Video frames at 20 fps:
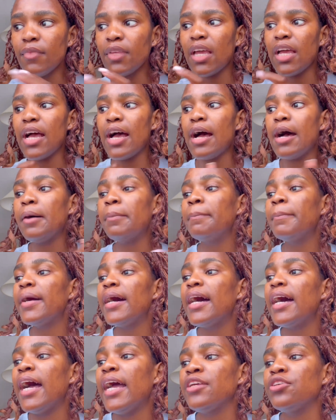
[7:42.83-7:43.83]

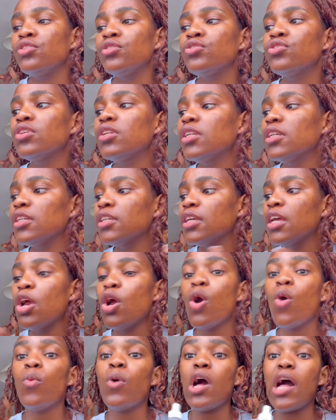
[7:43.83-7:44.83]
I usually,
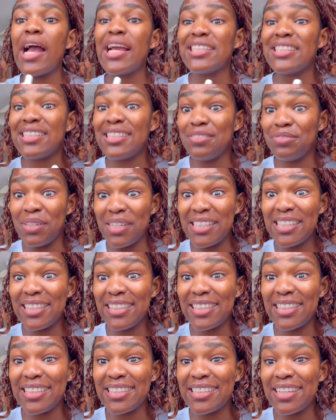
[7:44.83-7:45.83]
I
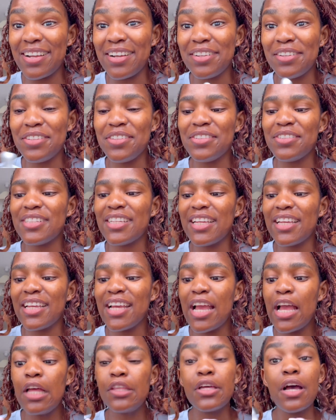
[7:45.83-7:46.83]
recently started
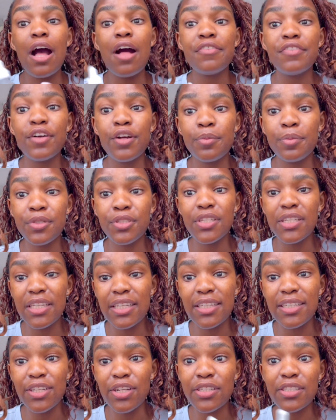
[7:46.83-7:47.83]
using the
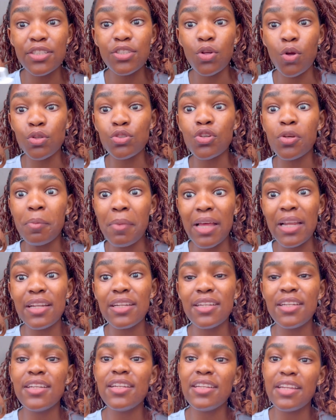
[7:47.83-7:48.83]
alpha-arbutin because it's also a
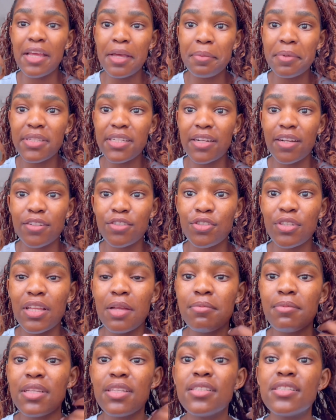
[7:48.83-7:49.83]
melanin inhibitor. So that
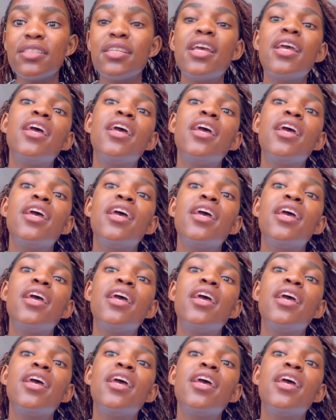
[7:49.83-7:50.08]
means